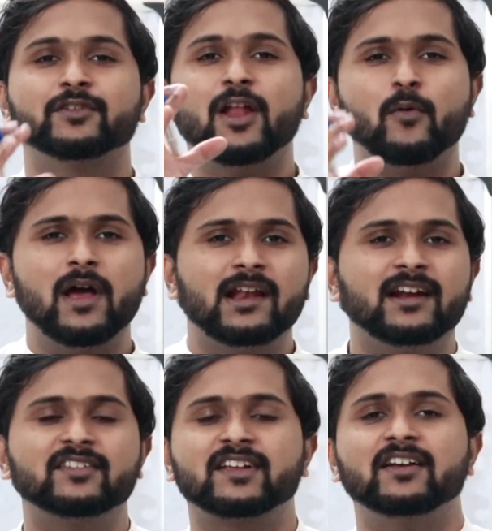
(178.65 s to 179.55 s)
So now
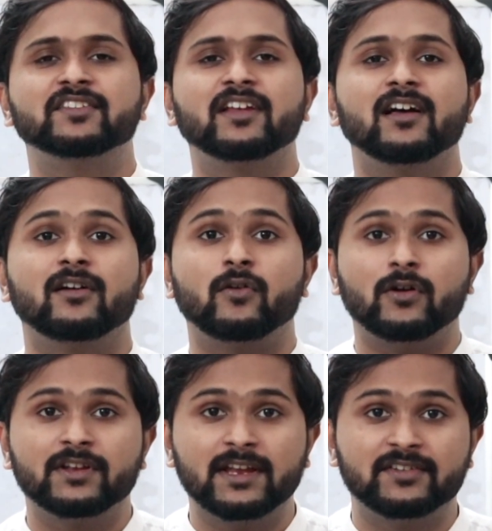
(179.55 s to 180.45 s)
let us consider a
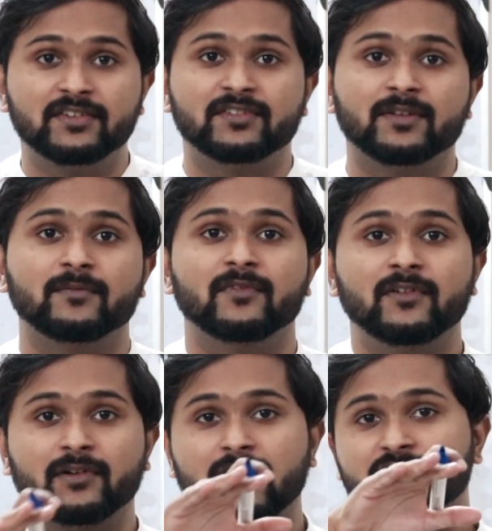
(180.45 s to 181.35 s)
coordinate system
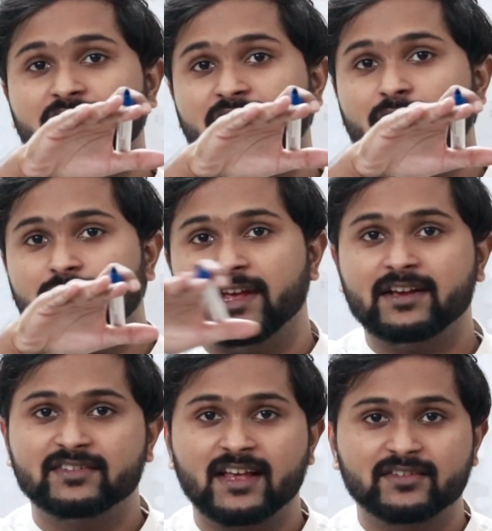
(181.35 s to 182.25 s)
consisting of the
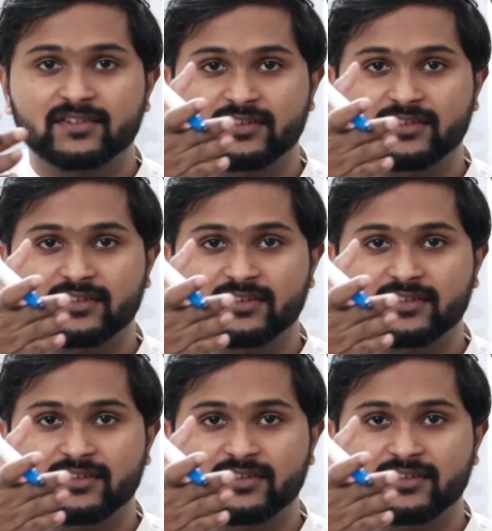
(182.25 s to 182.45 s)
x-axis,